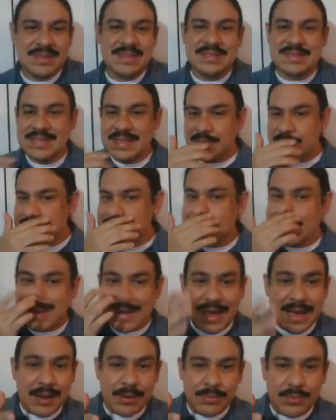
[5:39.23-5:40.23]
Same as
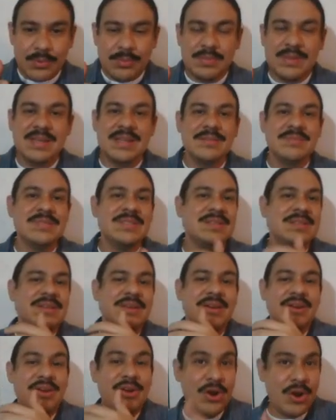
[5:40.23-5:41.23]
carbo becomes
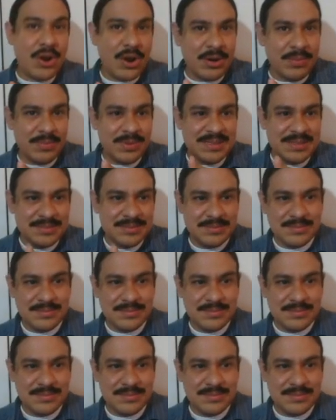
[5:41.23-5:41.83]
carbon.